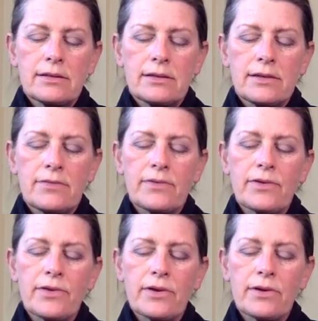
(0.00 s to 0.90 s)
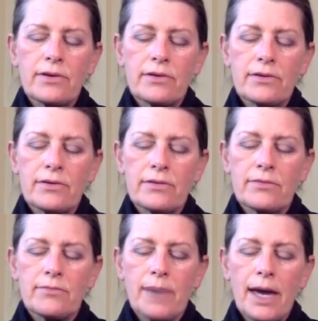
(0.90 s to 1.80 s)
and further
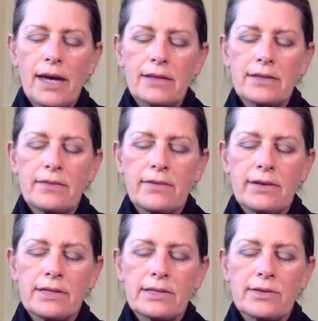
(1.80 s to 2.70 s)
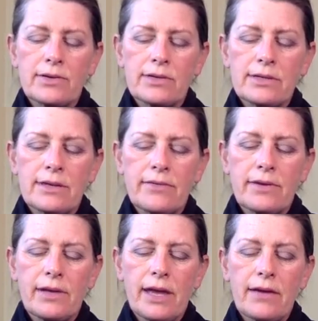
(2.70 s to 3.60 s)
back to the very source of
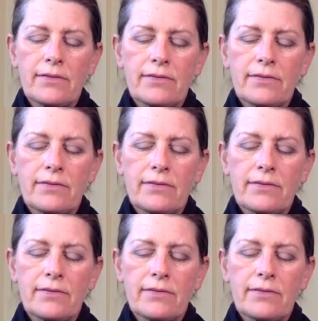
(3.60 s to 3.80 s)
your life.